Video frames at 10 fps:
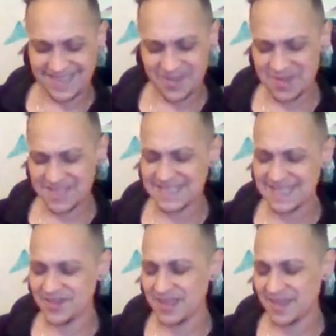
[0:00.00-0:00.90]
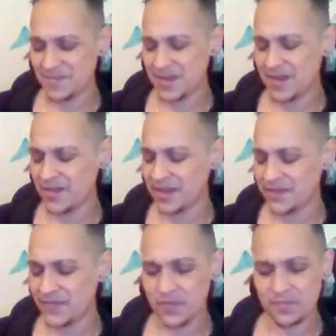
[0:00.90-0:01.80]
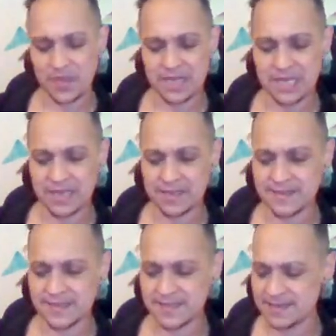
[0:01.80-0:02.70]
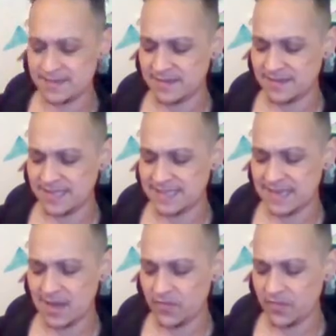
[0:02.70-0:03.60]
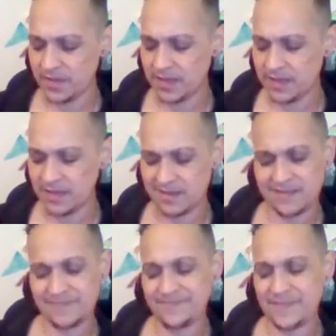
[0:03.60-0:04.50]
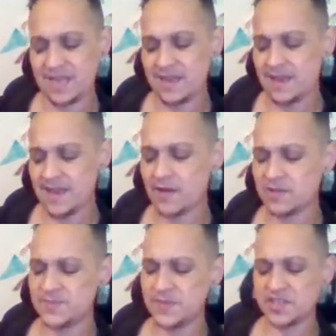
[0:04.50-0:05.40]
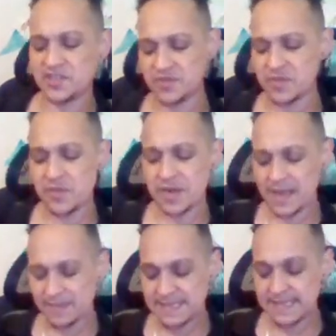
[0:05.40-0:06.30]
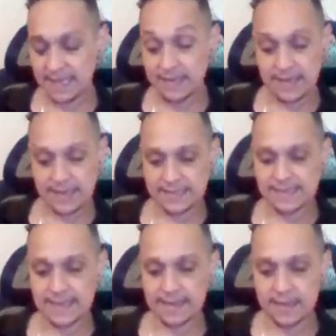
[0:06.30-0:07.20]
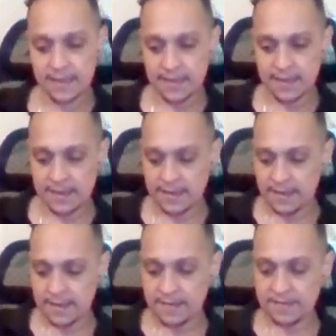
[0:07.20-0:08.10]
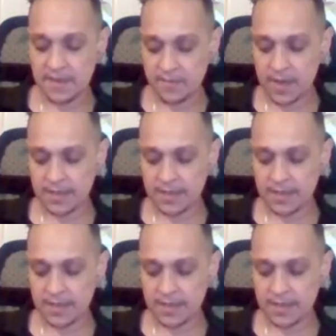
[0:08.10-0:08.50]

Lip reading: I want to say they're like marrying for money, because that's not really how it's being shown to me, but I am seeing that it's like they